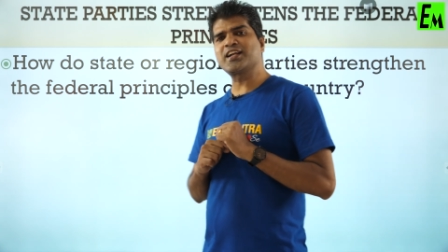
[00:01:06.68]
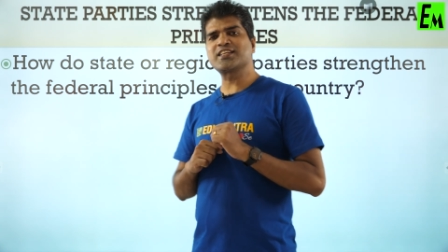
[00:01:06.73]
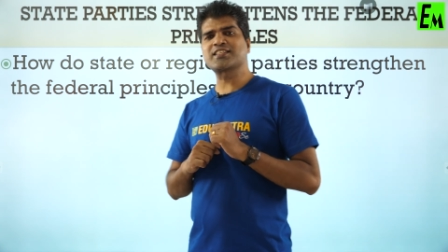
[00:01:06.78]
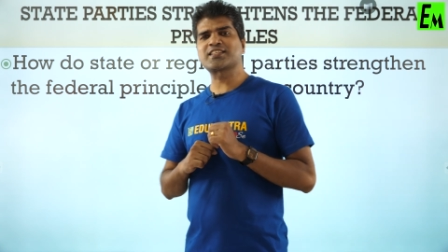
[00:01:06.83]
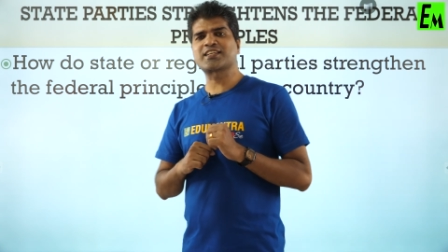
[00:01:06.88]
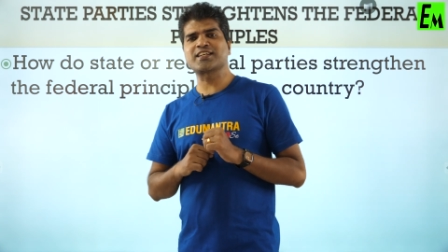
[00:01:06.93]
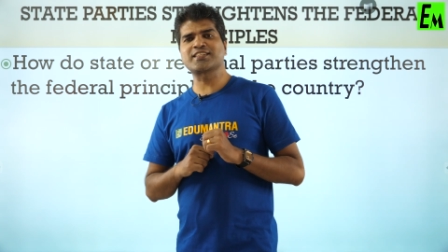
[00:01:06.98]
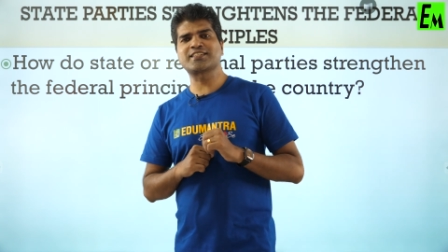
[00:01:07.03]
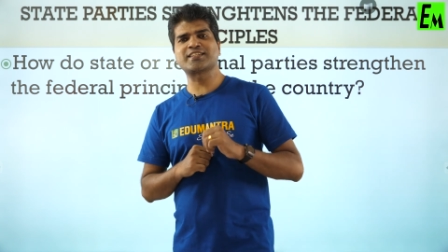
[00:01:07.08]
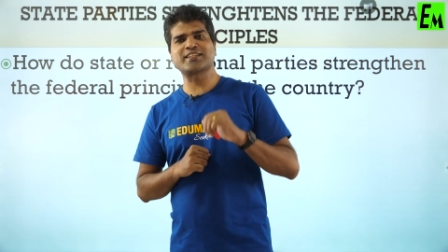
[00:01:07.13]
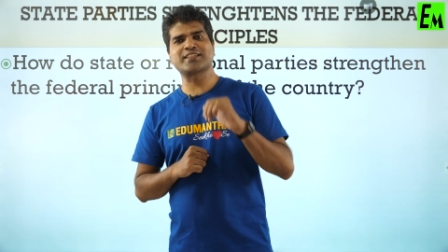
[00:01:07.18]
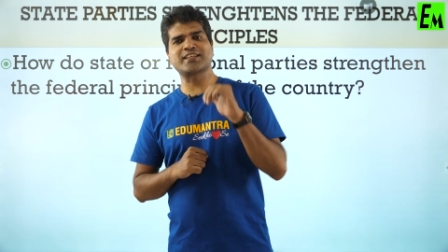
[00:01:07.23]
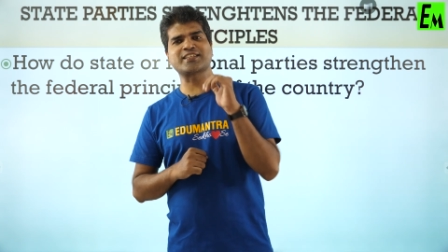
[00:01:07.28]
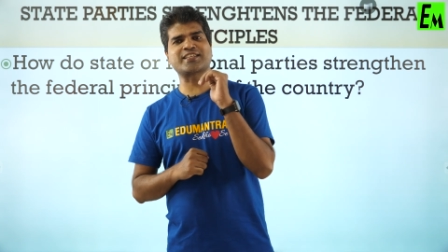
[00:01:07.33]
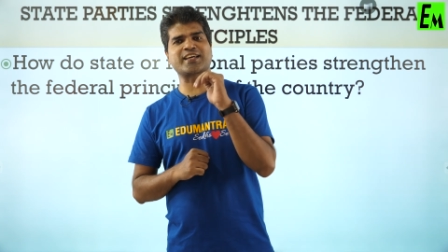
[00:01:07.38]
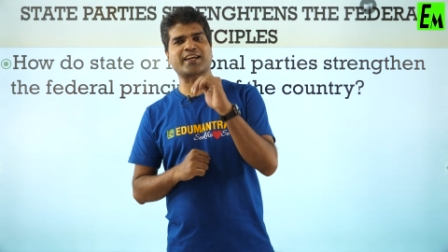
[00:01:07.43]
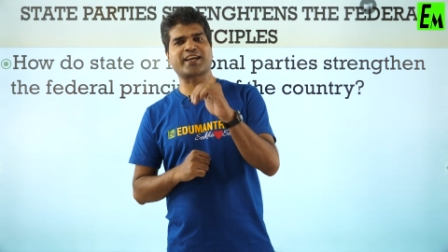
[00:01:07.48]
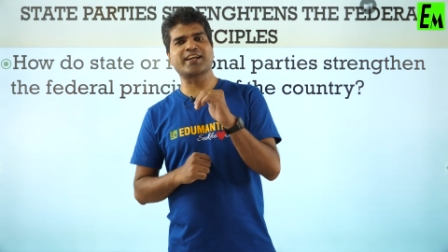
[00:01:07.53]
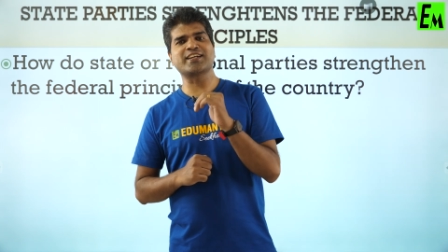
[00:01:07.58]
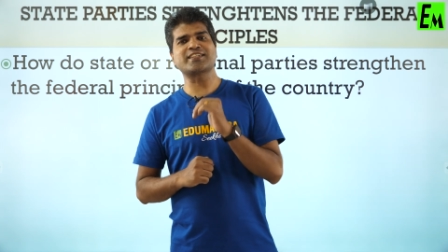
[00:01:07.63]
discussed in the
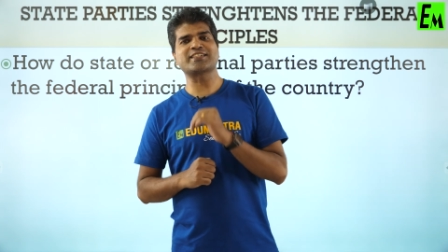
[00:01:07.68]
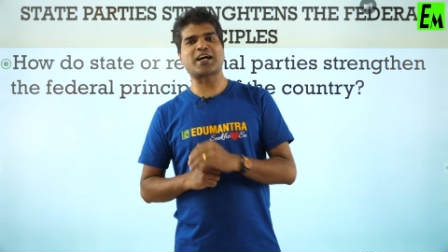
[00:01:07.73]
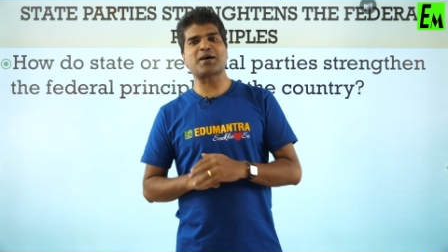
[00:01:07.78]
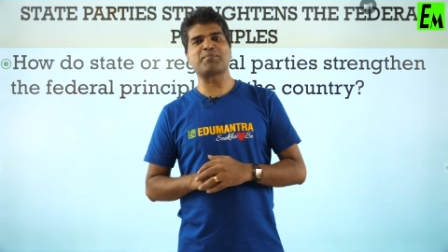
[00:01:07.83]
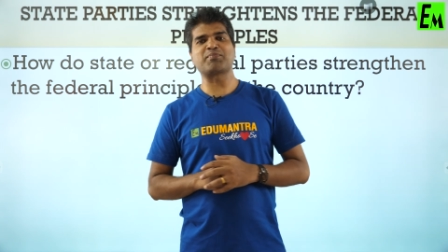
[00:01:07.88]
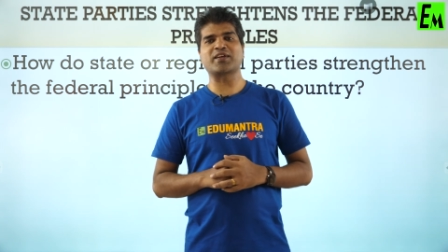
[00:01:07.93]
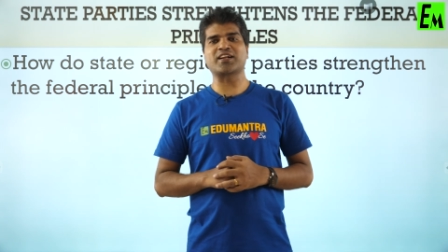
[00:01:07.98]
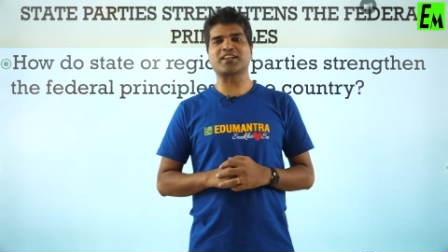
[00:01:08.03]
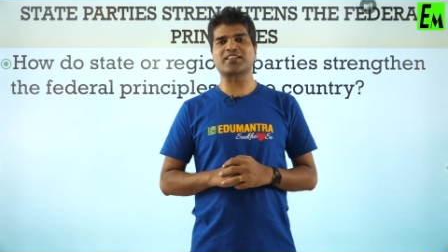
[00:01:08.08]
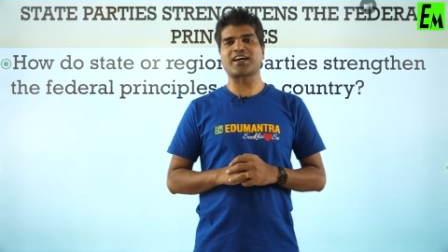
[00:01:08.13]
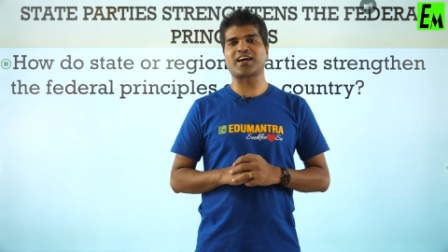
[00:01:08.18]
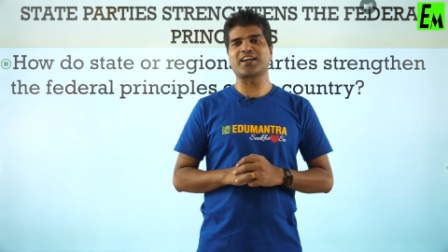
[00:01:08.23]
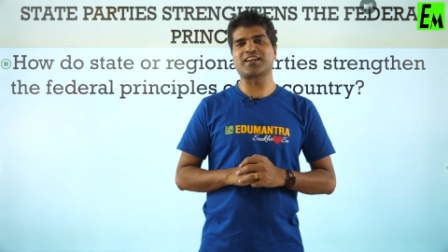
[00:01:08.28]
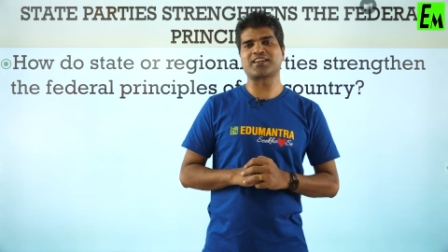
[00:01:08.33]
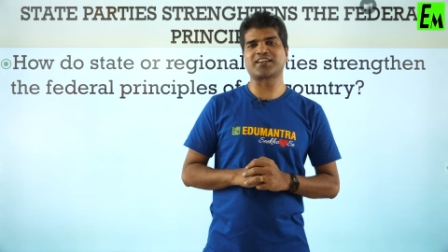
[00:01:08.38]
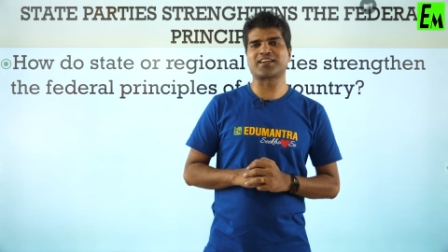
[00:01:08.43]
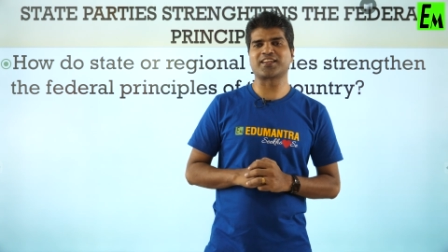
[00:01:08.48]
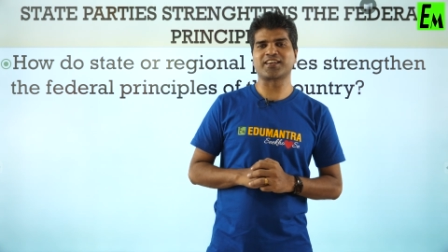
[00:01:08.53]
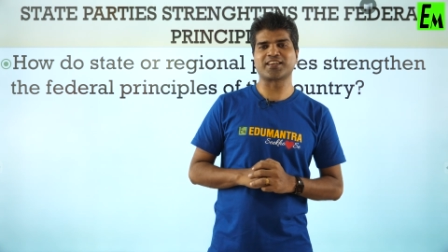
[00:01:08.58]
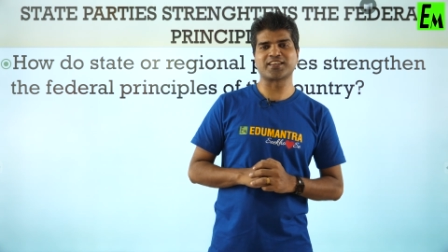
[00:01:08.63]
second chapter
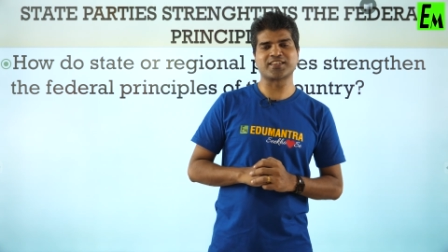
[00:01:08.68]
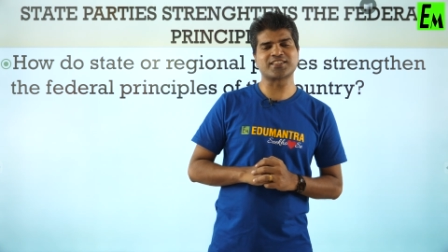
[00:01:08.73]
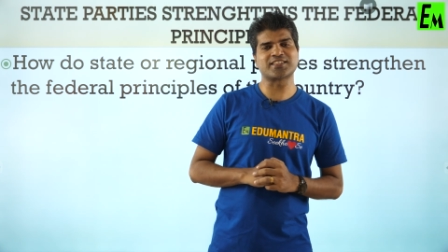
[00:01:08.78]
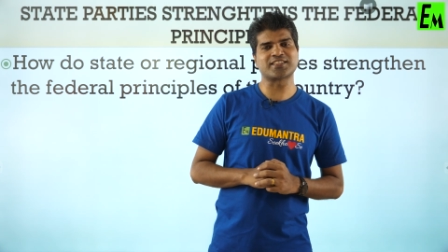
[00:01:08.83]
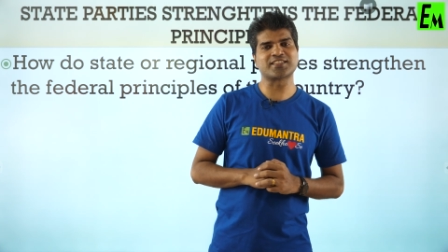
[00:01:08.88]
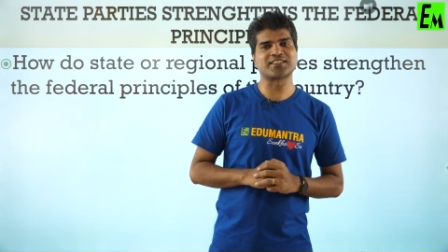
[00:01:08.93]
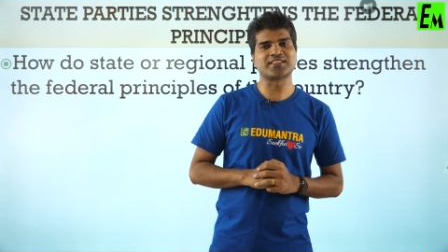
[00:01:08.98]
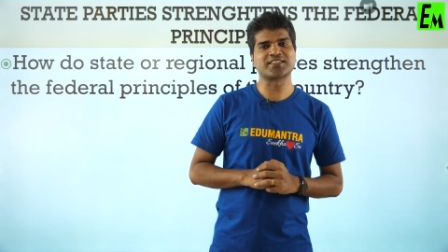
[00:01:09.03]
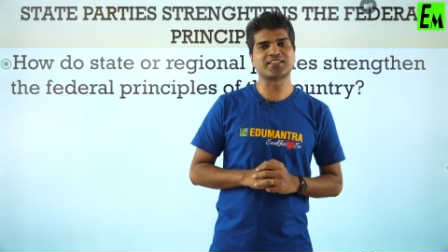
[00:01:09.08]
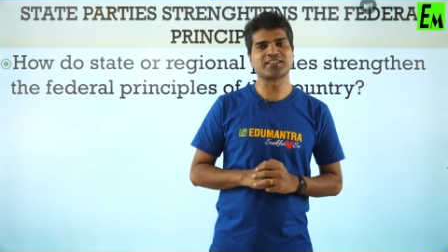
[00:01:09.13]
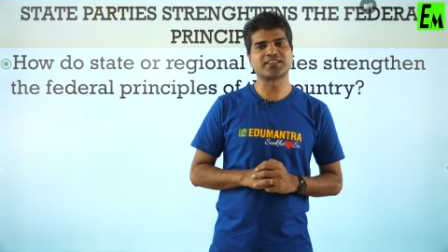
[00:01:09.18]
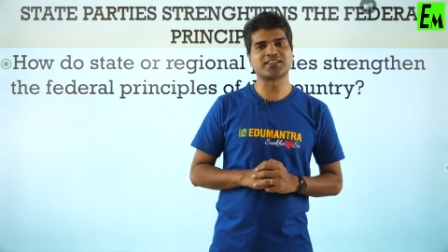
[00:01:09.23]
that is